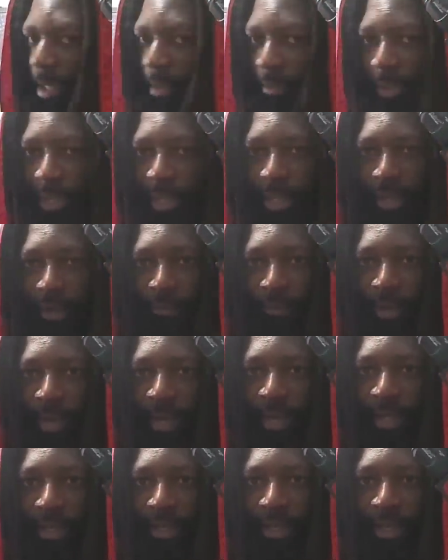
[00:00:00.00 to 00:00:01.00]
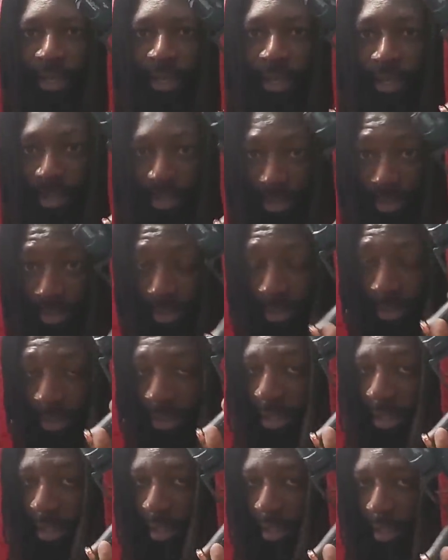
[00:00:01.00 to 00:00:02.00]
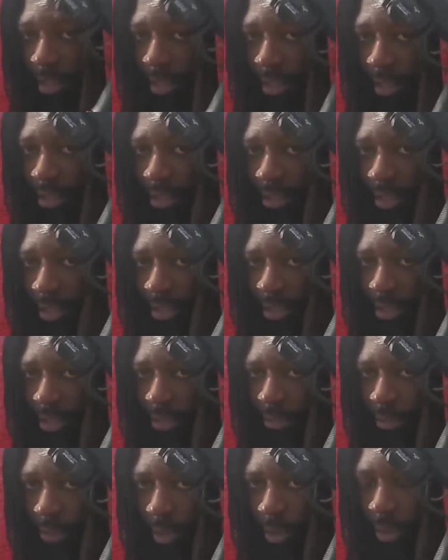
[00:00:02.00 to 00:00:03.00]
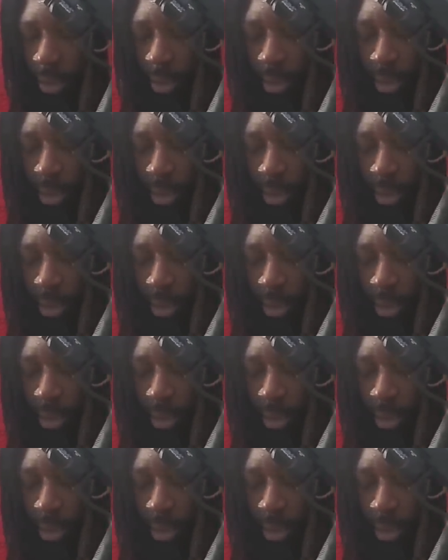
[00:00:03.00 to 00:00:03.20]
I'm laying in bed at night, this is the gun that lays next to me.